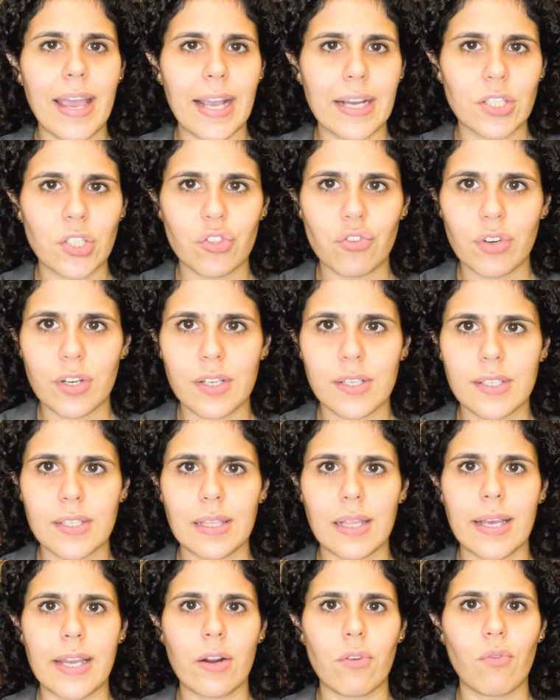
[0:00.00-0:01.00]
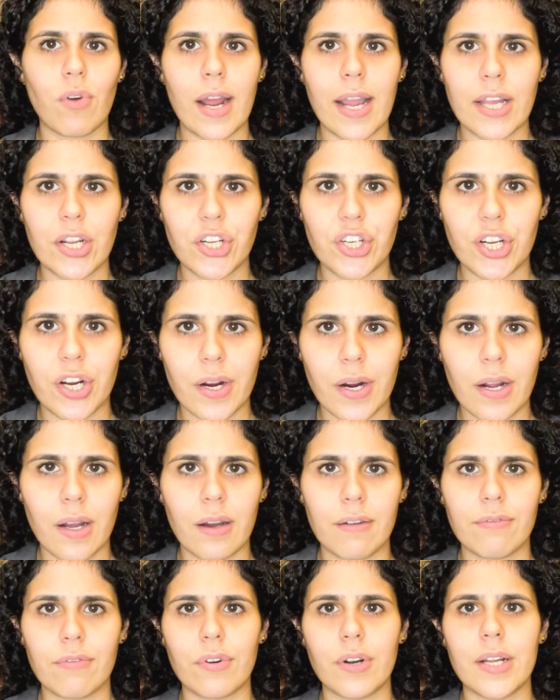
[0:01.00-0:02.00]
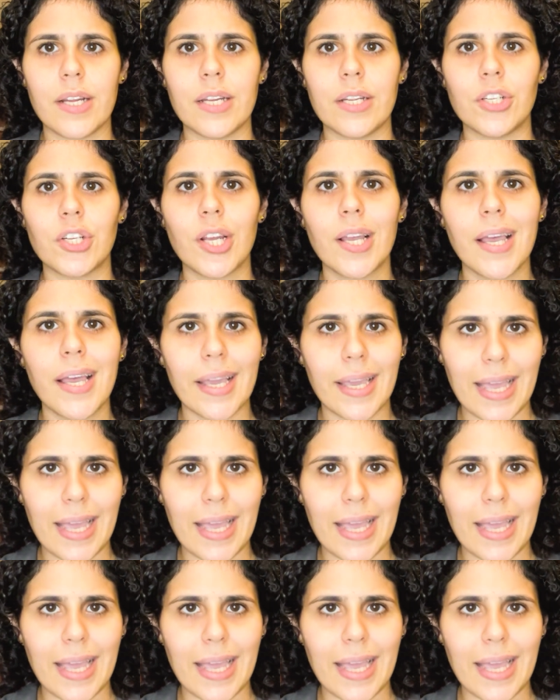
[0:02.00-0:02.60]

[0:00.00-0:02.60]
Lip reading: extras like rideshare coverage,